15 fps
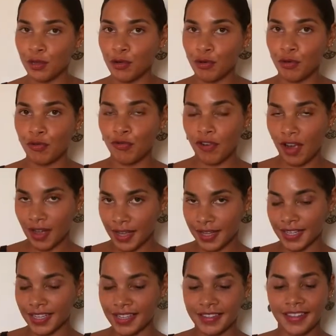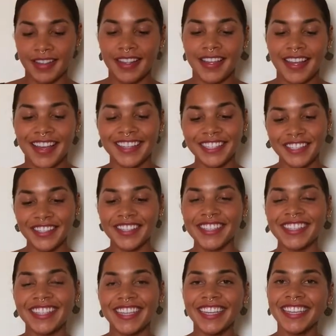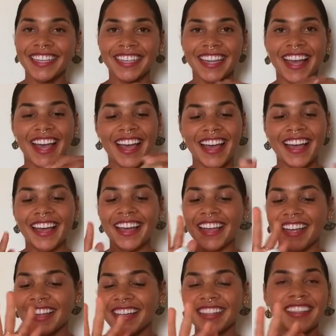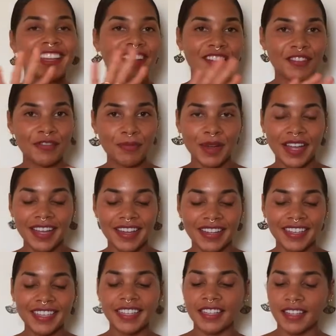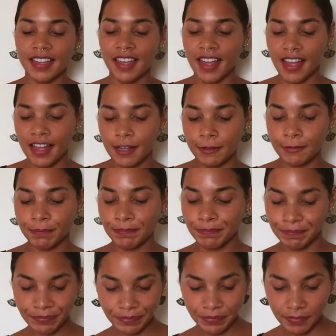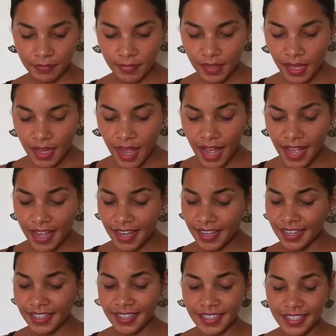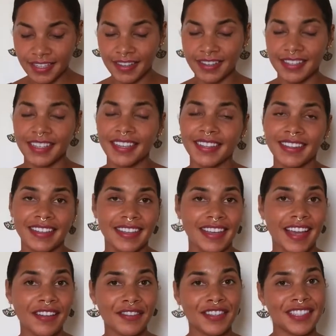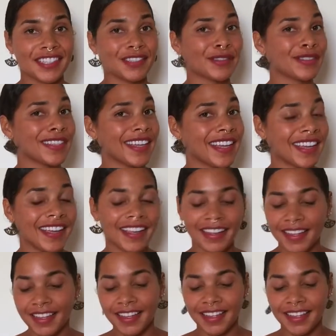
local raw honey. As you can see, I love my honey. I eat honey like every single day.